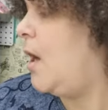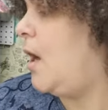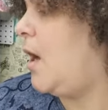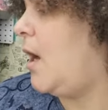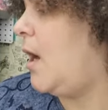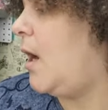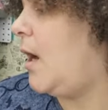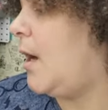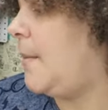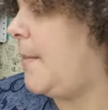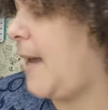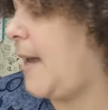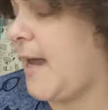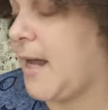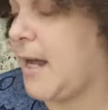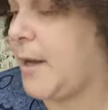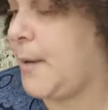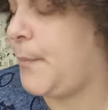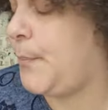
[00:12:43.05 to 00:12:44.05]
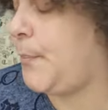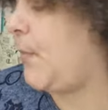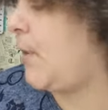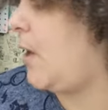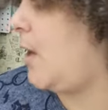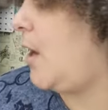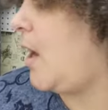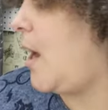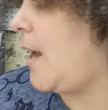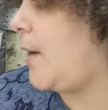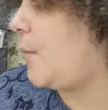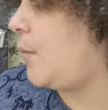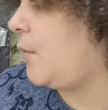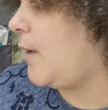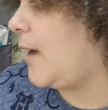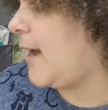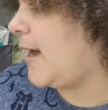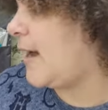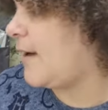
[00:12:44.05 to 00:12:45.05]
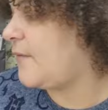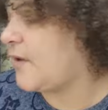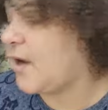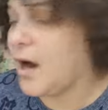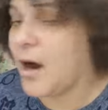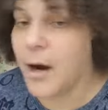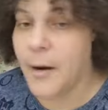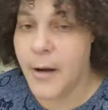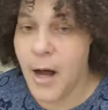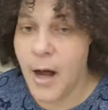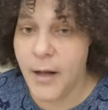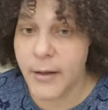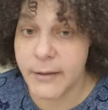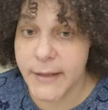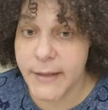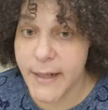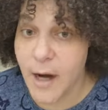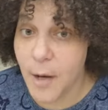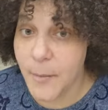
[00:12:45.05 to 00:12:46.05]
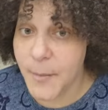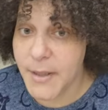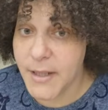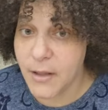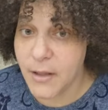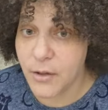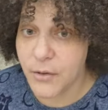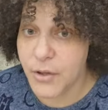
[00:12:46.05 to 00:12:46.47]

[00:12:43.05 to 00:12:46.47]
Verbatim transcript: uh, a.m., I will have the ho holiday armadillo